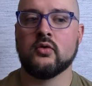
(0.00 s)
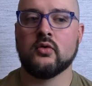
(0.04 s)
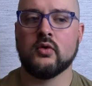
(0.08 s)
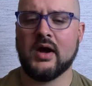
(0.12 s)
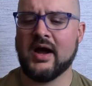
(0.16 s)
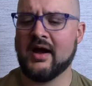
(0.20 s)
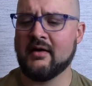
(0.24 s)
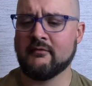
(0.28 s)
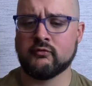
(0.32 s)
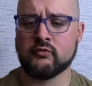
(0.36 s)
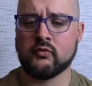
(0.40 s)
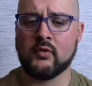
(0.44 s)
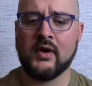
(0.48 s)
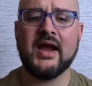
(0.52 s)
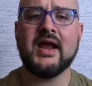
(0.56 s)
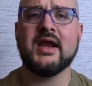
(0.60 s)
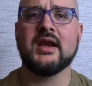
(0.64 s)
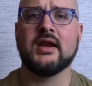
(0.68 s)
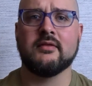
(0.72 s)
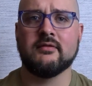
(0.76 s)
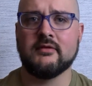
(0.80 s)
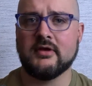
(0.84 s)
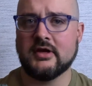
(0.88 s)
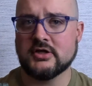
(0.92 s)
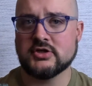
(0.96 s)
I've ran
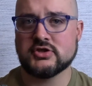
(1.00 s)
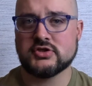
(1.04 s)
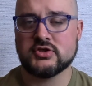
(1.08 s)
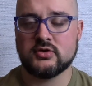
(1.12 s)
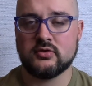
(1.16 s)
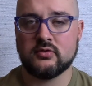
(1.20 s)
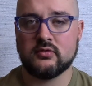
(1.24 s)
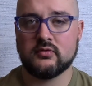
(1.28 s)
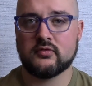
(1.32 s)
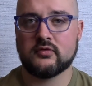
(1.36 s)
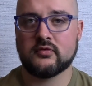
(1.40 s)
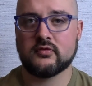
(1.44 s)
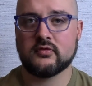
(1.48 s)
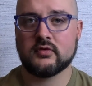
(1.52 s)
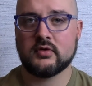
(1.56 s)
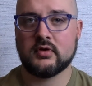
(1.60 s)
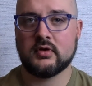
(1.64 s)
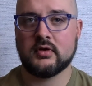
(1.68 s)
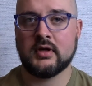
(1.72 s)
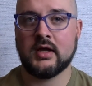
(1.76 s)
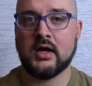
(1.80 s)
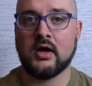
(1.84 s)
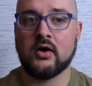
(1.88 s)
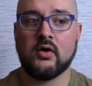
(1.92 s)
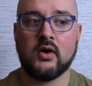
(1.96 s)
in these shoes.
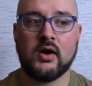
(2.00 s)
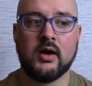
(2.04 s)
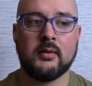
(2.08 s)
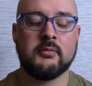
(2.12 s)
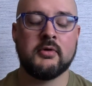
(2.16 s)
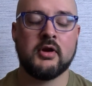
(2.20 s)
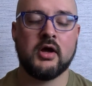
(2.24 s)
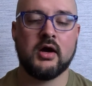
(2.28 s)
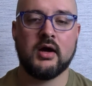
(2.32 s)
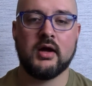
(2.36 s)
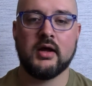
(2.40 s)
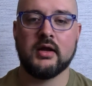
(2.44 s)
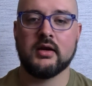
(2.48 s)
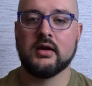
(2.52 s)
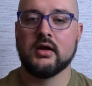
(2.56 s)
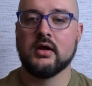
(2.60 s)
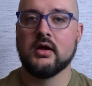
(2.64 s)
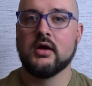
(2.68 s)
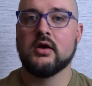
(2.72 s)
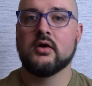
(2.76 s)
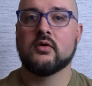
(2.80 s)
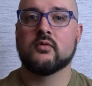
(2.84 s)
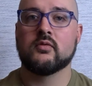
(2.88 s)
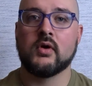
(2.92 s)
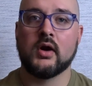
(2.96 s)
Now, I'm not
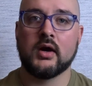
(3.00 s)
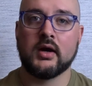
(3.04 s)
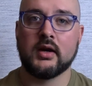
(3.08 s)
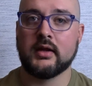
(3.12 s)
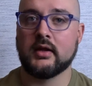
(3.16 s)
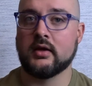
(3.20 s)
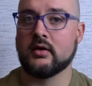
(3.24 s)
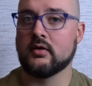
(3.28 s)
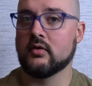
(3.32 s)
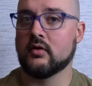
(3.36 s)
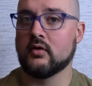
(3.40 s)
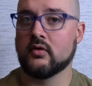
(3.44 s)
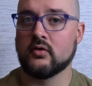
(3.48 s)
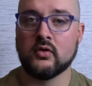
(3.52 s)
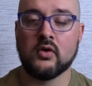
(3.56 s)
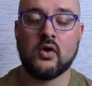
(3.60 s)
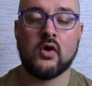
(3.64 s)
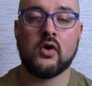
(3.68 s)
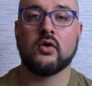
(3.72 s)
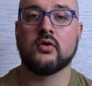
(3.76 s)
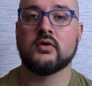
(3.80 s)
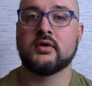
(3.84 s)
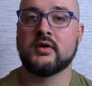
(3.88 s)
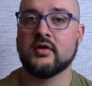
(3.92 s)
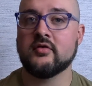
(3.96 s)
running
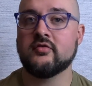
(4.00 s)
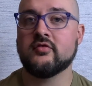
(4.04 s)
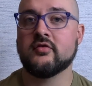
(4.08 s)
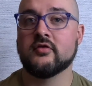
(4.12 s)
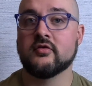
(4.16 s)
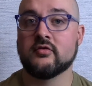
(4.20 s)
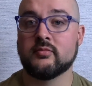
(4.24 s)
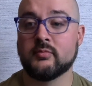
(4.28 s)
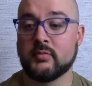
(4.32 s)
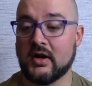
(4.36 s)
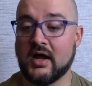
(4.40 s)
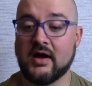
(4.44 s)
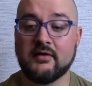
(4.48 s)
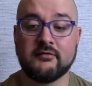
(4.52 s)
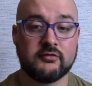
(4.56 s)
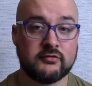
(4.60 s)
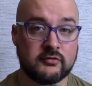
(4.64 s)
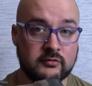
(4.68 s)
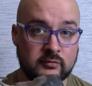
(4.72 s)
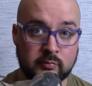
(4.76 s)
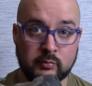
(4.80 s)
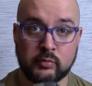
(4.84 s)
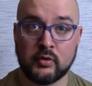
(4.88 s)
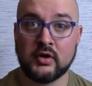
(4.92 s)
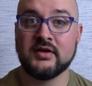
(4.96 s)
long distance, but I've
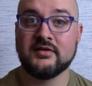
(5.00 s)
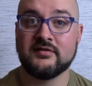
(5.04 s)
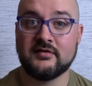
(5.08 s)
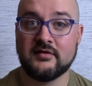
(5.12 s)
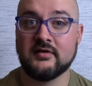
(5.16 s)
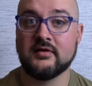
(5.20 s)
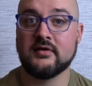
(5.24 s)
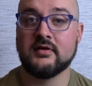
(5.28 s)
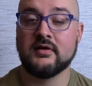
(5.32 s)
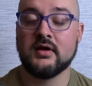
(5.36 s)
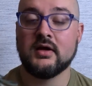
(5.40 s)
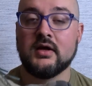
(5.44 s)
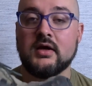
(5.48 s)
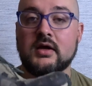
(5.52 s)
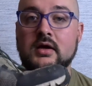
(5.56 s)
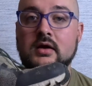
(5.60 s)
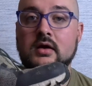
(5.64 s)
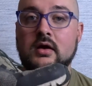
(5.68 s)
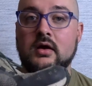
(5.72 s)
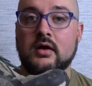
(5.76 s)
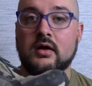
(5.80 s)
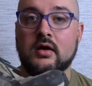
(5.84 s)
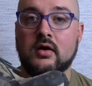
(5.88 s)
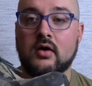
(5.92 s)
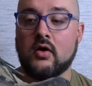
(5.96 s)
sprinted
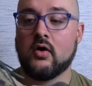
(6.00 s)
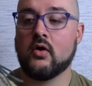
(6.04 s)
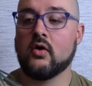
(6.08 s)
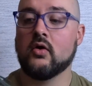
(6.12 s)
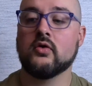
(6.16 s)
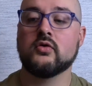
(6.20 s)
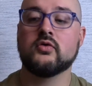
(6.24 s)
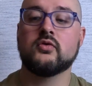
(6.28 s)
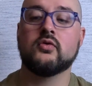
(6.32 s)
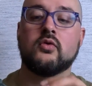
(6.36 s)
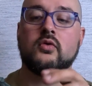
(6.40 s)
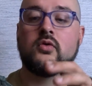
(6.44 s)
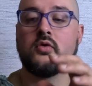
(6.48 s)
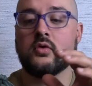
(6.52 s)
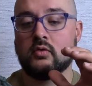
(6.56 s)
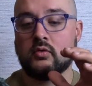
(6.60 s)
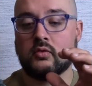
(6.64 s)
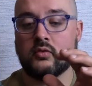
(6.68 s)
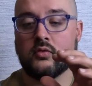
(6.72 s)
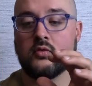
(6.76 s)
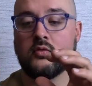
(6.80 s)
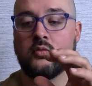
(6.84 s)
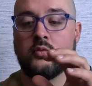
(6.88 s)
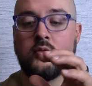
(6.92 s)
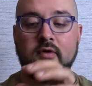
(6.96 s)
hardcore
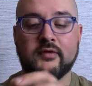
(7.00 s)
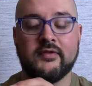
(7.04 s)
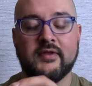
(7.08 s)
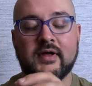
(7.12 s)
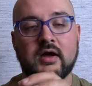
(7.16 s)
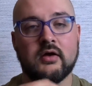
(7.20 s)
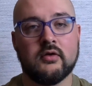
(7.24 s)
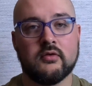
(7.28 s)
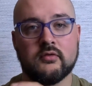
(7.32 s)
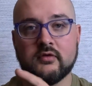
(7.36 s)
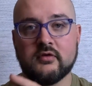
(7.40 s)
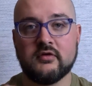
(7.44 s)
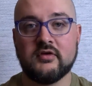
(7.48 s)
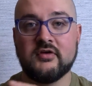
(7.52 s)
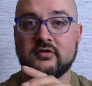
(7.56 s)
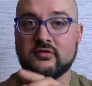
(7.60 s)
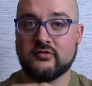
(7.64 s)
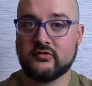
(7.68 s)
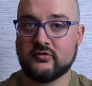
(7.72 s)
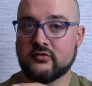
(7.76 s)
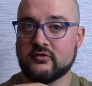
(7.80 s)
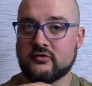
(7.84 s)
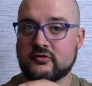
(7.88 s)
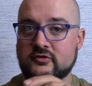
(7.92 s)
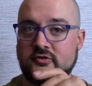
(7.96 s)
without
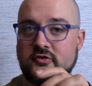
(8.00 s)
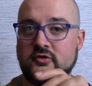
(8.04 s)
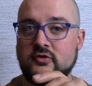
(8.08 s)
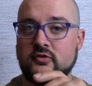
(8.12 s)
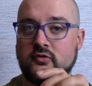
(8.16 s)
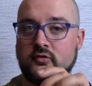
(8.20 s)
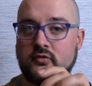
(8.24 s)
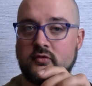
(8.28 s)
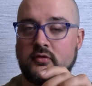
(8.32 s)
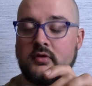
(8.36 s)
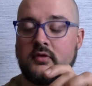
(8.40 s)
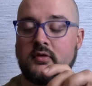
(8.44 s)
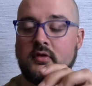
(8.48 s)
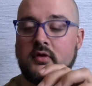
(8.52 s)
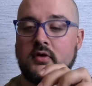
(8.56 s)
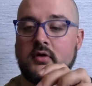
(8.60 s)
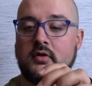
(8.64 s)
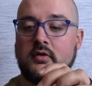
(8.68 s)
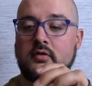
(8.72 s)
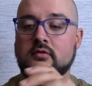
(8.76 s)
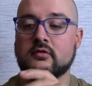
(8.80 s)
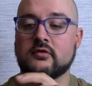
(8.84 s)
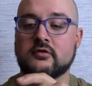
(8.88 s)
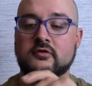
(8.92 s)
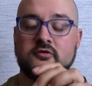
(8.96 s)
these shoes,
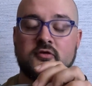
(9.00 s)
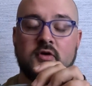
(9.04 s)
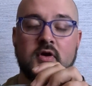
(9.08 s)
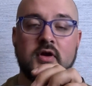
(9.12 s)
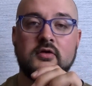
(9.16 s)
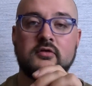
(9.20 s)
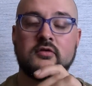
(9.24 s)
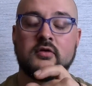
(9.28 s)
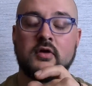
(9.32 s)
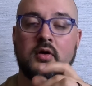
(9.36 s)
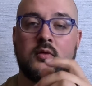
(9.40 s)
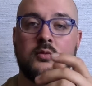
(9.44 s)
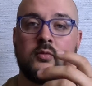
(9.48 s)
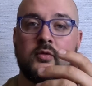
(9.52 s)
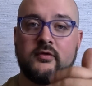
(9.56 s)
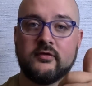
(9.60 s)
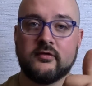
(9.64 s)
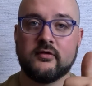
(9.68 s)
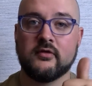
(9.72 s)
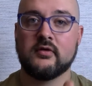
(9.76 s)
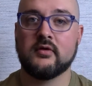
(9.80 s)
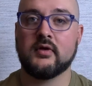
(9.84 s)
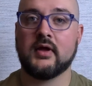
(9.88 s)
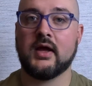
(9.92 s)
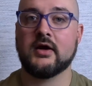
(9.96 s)
the strings on, with
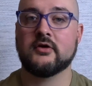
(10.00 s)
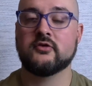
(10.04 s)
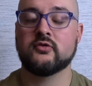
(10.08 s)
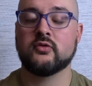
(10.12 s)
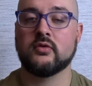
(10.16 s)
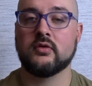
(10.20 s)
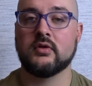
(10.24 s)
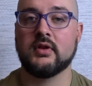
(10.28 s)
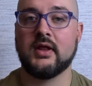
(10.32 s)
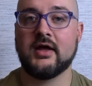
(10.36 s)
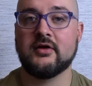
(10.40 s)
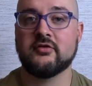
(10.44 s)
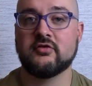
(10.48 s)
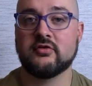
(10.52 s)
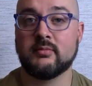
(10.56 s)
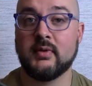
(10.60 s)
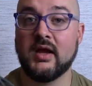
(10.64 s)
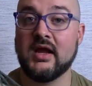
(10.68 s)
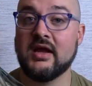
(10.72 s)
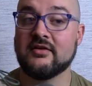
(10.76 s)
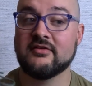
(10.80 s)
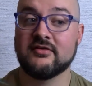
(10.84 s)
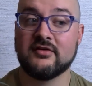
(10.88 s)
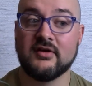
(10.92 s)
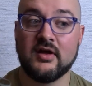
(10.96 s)
the actual elastic
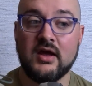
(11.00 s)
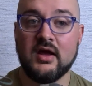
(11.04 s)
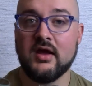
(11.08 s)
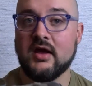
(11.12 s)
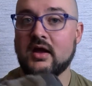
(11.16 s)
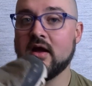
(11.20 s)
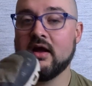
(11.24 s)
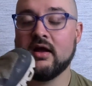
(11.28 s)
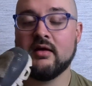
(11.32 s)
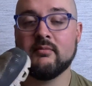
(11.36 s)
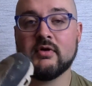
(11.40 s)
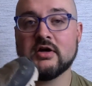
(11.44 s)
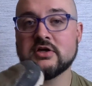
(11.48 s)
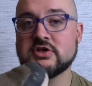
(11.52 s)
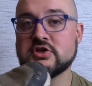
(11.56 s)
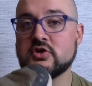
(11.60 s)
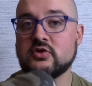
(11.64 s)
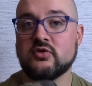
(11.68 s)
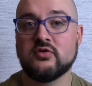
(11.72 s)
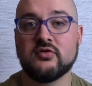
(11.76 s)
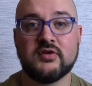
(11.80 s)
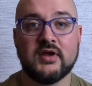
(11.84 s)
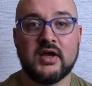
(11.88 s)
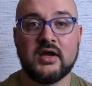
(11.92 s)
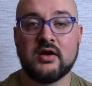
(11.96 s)
bands, and my
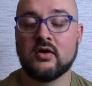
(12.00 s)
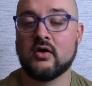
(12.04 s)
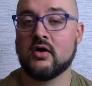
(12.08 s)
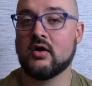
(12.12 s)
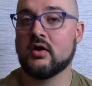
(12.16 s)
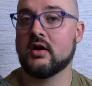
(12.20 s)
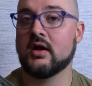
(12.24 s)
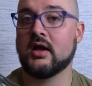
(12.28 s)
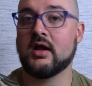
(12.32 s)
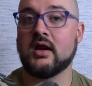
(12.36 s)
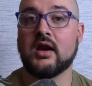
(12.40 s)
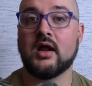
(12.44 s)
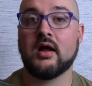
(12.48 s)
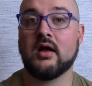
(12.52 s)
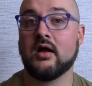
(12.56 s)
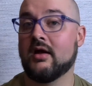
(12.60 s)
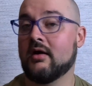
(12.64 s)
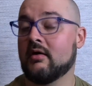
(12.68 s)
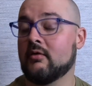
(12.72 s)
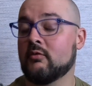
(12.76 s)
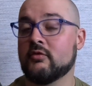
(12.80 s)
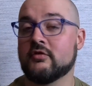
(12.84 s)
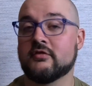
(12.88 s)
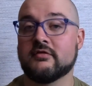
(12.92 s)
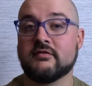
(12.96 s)
shoes stayed on and I
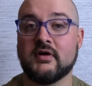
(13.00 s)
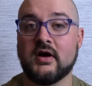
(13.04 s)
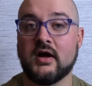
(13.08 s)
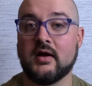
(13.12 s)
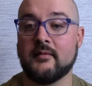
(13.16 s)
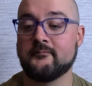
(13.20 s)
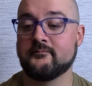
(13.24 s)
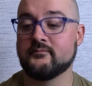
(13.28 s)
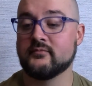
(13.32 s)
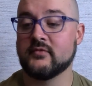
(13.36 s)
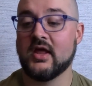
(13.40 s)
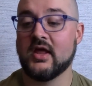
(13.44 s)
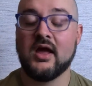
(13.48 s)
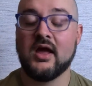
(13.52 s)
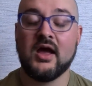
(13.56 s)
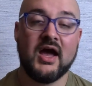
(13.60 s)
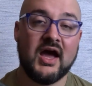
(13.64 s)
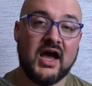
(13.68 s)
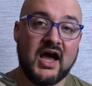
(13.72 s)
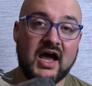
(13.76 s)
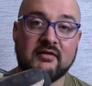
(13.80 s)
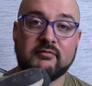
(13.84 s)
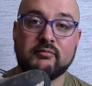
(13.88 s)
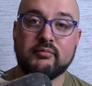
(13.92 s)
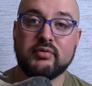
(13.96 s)
was fine.
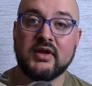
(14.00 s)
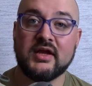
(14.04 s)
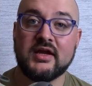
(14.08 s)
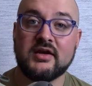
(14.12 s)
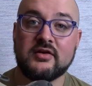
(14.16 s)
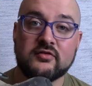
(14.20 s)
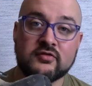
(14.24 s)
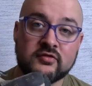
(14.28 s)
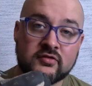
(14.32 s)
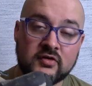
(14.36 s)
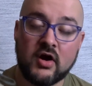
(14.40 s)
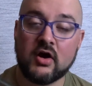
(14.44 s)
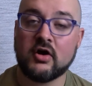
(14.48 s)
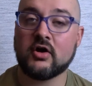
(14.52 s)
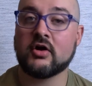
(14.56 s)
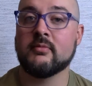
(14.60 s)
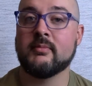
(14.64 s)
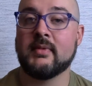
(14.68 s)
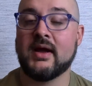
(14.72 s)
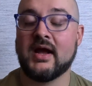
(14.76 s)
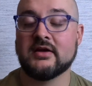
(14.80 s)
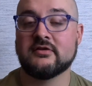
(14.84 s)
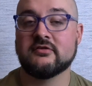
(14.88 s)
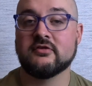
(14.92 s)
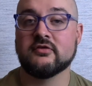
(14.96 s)
I've played soccer
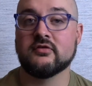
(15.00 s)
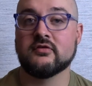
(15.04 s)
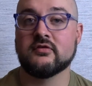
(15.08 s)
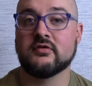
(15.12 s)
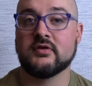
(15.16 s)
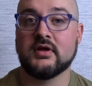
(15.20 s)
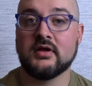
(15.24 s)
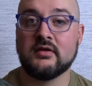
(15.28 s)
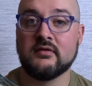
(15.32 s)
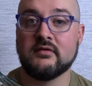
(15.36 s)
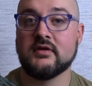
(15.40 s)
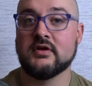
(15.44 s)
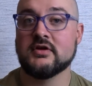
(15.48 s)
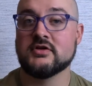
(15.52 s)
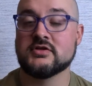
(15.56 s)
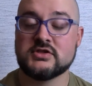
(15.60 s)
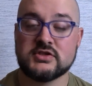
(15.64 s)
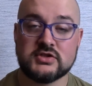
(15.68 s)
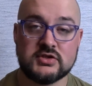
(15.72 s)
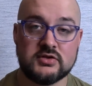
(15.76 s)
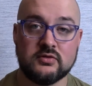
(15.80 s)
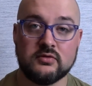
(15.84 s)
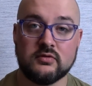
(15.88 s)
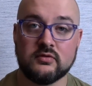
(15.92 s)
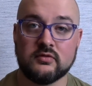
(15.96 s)
matches in these
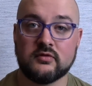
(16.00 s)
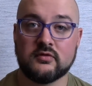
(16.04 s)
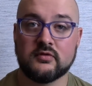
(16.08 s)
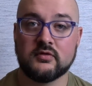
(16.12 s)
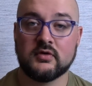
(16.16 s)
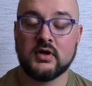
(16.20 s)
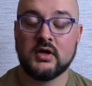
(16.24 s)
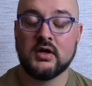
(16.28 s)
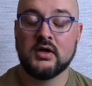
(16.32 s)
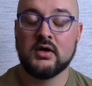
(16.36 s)
shoes.